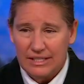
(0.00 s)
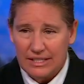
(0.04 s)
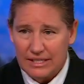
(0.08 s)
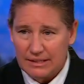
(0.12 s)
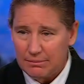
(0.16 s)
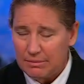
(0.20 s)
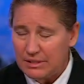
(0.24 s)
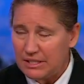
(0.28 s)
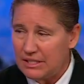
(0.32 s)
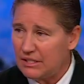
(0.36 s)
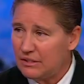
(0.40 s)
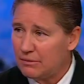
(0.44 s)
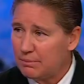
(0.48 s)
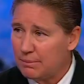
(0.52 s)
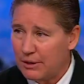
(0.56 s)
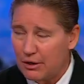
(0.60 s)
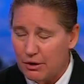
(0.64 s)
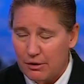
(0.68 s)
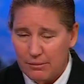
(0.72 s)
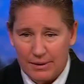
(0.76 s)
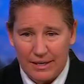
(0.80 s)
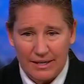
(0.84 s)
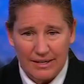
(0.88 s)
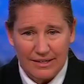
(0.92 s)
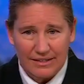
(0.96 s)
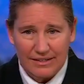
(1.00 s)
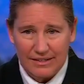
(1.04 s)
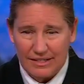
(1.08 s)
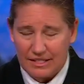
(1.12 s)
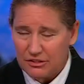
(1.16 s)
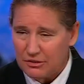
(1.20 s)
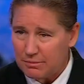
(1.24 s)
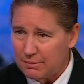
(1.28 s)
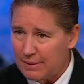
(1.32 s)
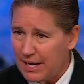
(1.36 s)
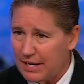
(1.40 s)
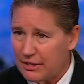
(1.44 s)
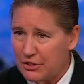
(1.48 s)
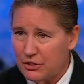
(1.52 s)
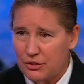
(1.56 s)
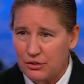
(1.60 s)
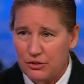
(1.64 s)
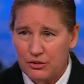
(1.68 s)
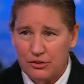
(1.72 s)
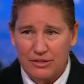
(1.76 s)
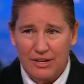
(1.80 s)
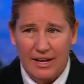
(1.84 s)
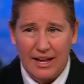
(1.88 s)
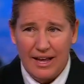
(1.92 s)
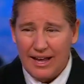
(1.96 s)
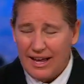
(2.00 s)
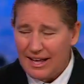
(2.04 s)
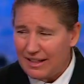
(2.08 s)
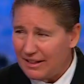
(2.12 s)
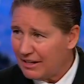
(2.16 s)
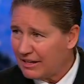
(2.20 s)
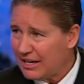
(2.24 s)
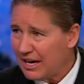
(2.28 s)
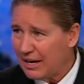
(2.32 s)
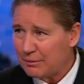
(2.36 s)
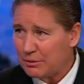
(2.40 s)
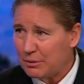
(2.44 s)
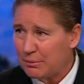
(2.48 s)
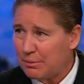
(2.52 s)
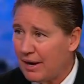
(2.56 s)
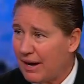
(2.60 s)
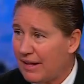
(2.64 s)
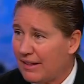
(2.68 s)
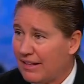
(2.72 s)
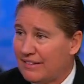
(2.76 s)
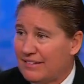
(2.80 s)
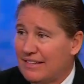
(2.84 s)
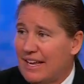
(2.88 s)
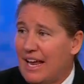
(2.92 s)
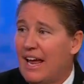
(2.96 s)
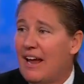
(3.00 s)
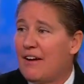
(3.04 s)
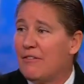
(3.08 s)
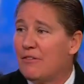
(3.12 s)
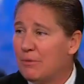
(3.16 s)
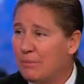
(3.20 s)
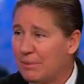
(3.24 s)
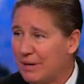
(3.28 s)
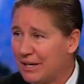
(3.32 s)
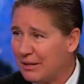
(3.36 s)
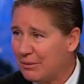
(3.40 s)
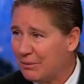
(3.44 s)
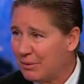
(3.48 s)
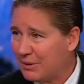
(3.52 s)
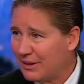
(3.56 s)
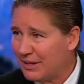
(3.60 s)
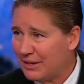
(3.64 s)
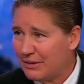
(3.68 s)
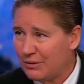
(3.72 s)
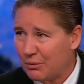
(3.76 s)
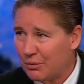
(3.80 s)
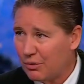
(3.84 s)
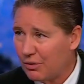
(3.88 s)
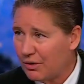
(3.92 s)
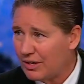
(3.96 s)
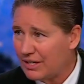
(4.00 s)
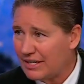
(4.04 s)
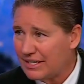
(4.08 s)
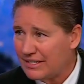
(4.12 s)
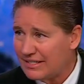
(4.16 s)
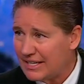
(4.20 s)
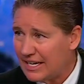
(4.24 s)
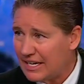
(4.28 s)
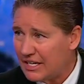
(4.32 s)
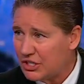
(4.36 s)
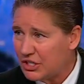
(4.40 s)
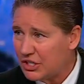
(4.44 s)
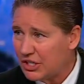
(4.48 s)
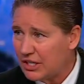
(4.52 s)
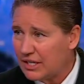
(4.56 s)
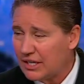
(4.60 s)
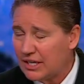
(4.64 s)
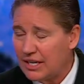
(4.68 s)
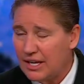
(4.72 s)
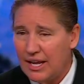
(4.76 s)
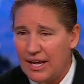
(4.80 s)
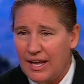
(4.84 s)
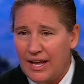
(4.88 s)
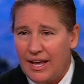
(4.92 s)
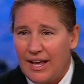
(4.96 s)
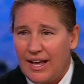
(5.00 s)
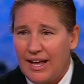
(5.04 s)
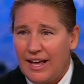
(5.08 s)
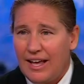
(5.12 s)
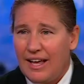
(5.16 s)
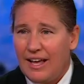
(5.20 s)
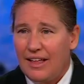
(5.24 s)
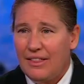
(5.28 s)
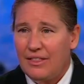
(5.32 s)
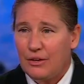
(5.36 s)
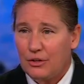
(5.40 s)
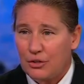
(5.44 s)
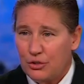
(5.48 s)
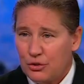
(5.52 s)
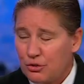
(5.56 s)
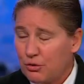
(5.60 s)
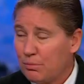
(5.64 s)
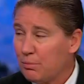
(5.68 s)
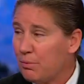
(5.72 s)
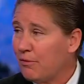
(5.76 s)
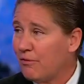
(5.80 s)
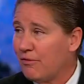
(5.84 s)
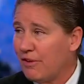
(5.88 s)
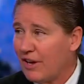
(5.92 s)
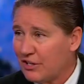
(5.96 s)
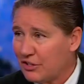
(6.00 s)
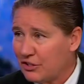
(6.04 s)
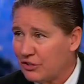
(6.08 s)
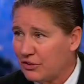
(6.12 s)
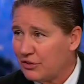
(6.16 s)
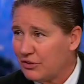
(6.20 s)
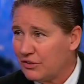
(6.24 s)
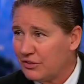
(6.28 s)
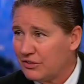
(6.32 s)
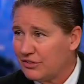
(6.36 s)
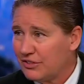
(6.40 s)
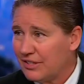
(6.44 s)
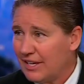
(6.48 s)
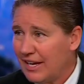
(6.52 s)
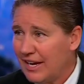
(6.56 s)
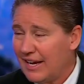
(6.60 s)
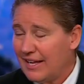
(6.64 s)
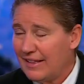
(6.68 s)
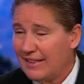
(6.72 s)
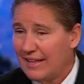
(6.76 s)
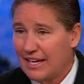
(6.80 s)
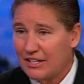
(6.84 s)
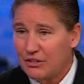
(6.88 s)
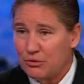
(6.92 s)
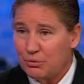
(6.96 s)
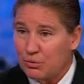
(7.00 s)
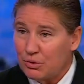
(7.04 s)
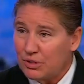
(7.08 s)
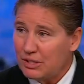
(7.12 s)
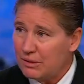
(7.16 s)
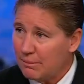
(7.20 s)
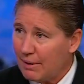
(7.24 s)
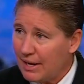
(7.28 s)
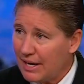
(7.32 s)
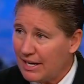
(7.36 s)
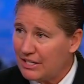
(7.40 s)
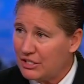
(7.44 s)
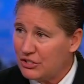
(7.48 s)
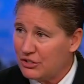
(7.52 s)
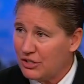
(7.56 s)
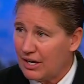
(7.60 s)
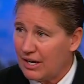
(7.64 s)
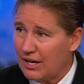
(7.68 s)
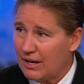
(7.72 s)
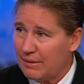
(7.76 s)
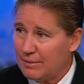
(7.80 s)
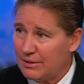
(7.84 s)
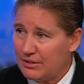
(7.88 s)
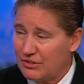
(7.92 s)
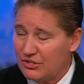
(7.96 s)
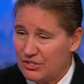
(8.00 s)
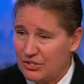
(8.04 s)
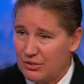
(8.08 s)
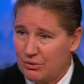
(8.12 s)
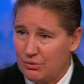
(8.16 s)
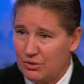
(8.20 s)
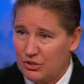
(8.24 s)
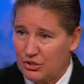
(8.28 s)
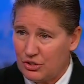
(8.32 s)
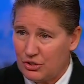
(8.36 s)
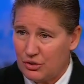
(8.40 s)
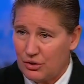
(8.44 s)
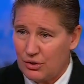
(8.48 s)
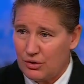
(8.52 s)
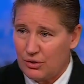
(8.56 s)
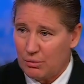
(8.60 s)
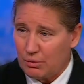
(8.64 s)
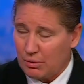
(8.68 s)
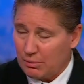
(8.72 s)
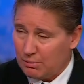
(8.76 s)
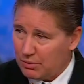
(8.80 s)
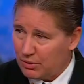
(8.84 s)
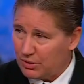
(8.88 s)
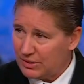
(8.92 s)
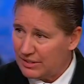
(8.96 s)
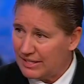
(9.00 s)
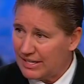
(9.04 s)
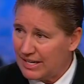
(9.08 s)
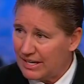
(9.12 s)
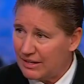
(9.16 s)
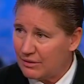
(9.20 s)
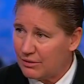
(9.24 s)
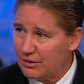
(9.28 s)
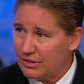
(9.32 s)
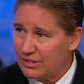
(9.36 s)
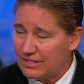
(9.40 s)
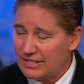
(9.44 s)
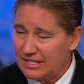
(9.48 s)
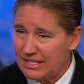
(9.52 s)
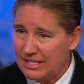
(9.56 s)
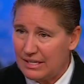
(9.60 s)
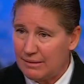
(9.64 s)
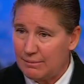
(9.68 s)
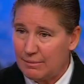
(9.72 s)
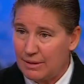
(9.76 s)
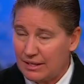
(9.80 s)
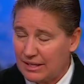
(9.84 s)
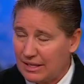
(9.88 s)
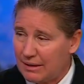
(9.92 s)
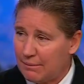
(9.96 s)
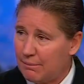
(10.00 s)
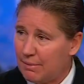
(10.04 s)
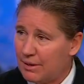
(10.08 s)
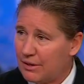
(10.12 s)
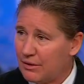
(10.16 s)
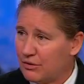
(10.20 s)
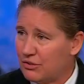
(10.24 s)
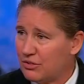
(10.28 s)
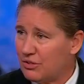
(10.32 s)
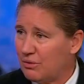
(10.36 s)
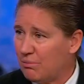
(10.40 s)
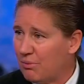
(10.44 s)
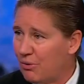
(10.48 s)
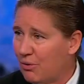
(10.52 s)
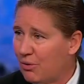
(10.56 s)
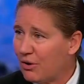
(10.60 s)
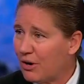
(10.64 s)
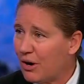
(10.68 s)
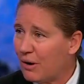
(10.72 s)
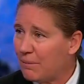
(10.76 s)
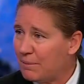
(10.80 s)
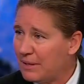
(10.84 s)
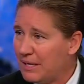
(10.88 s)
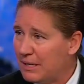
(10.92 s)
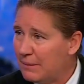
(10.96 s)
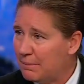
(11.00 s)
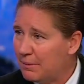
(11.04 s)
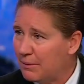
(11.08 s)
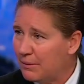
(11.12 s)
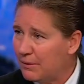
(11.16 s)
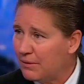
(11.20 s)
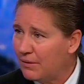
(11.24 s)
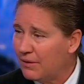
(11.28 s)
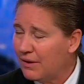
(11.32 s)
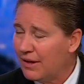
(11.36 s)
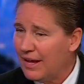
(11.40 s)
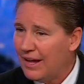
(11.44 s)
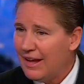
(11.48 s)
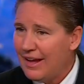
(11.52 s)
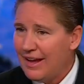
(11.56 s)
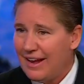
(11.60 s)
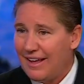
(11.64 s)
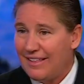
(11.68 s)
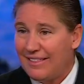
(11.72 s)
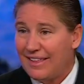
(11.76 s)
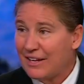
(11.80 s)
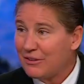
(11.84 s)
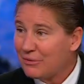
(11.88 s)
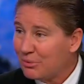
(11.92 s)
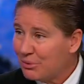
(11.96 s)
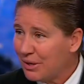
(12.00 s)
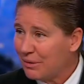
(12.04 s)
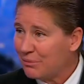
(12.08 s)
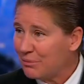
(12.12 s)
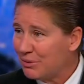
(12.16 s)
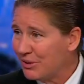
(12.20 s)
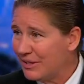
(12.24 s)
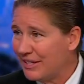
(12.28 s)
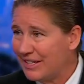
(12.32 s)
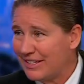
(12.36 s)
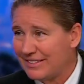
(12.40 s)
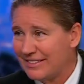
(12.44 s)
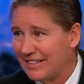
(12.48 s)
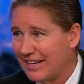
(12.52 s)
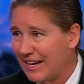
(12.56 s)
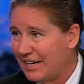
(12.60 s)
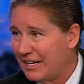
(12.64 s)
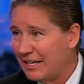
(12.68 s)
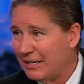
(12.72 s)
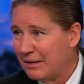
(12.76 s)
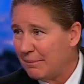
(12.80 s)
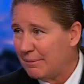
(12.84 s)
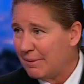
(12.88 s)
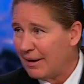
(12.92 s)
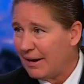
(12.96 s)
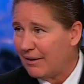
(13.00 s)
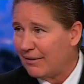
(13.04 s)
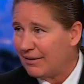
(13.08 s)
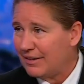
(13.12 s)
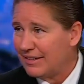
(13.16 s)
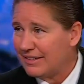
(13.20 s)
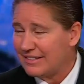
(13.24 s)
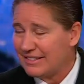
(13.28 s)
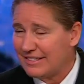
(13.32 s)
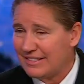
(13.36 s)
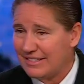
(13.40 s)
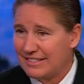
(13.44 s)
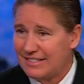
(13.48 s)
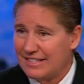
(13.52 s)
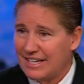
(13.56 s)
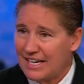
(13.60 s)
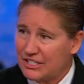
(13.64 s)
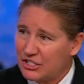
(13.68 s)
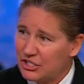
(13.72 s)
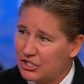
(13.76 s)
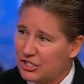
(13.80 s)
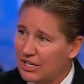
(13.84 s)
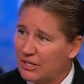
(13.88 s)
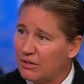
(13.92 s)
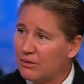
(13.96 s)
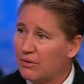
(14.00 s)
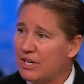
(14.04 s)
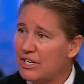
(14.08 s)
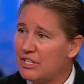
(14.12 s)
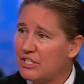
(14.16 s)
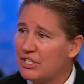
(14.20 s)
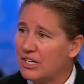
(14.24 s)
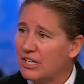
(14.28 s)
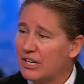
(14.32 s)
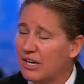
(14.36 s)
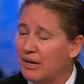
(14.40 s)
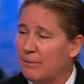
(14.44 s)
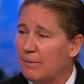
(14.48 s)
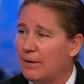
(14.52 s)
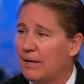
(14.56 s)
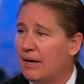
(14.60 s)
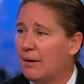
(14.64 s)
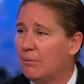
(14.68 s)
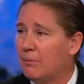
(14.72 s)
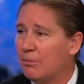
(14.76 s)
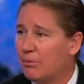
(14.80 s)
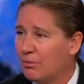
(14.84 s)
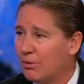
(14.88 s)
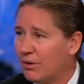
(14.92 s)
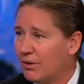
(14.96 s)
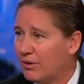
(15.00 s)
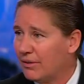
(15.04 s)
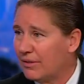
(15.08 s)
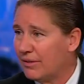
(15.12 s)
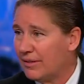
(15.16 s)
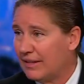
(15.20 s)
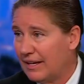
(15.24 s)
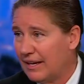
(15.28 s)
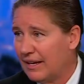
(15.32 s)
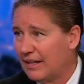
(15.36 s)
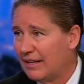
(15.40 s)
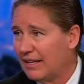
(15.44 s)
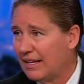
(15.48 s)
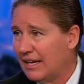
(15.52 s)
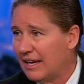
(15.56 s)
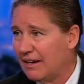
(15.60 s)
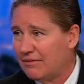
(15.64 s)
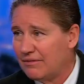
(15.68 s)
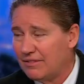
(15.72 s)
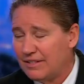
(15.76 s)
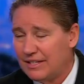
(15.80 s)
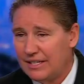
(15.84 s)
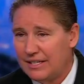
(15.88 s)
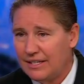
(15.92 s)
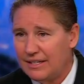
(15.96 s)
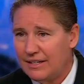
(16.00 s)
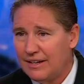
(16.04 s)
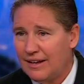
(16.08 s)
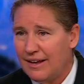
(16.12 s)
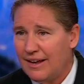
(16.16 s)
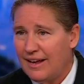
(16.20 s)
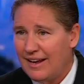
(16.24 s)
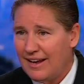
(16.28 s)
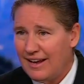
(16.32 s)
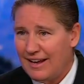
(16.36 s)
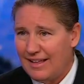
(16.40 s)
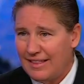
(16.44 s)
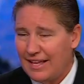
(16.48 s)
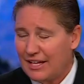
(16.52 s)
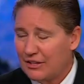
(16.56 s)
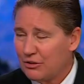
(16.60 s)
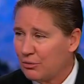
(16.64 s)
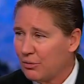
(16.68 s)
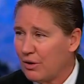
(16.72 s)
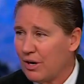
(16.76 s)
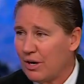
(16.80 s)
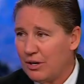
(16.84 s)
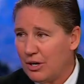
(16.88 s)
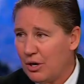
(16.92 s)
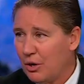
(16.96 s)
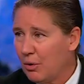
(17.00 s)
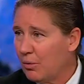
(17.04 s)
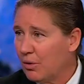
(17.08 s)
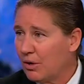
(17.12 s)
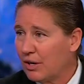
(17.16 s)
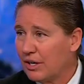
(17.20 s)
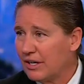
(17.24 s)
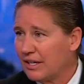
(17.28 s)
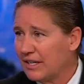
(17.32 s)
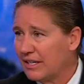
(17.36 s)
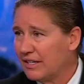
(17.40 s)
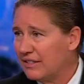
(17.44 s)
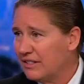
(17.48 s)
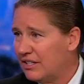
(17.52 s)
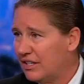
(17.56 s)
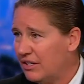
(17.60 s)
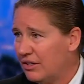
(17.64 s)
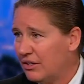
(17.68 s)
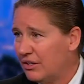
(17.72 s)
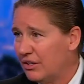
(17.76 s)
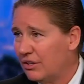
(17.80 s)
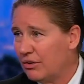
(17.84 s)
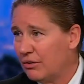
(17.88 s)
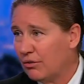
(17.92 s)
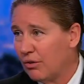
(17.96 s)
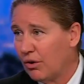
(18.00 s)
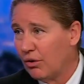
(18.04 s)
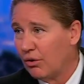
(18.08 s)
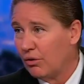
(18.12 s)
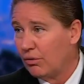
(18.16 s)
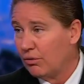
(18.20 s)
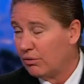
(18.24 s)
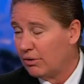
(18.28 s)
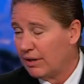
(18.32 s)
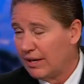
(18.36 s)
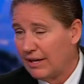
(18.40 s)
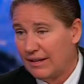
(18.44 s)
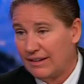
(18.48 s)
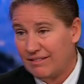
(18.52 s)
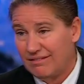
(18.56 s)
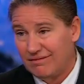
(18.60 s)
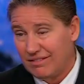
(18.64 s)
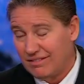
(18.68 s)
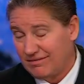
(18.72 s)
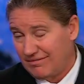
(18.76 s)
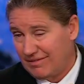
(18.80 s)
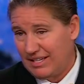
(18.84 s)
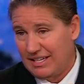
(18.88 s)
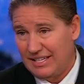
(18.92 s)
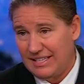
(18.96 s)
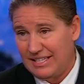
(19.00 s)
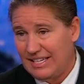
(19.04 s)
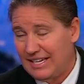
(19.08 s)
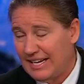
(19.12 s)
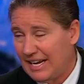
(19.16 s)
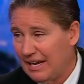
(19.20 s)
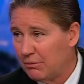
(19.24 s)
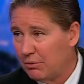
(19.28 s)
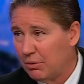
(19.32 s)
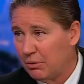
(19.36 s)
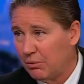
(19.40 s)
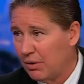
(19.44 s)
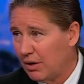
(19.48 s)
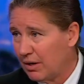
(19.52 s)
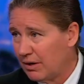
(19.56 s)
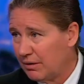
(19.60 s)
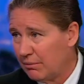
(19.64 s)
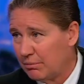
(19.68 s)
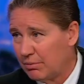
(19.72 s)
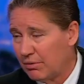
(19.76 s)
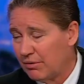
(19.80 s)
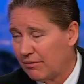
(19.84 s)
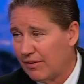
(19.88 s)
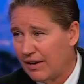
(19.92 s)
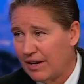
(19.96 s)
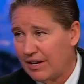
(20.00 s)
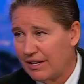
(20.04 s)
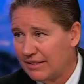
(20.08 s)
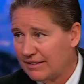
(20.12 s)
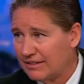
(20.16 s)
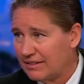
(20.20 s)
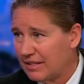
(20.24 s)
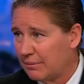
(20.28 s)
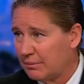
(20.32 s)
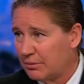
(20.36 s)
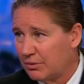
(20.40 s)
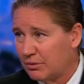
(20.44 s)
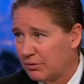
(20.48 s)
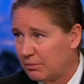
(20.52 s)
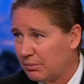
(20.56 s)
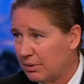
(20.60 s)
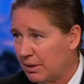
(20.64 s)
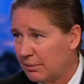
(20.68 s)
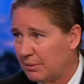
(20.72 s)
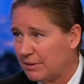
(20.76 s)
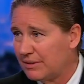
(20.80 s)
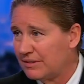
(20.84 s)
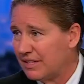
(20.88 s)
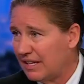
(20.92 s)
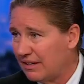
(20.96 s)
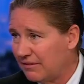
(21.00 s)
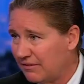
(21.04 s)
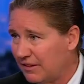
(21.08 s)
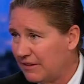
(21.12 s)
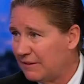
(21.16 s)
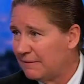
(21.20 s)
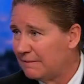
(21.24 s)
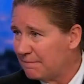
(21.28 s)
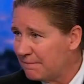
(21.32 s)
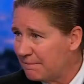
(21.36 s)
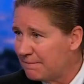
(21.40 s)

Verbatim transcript: EMTs, paramedic dispatchers, helicopter pilots, everybody within the organization they're true professionals. Mm. And that's really my job is to ensure that we put together a team that can better support our people. And that's what I'm really excited about. It's this next generation coming up throughout the LAFD. And that's where I know we're going to continue to grow. And in the end, we want to provide exceptional public safety.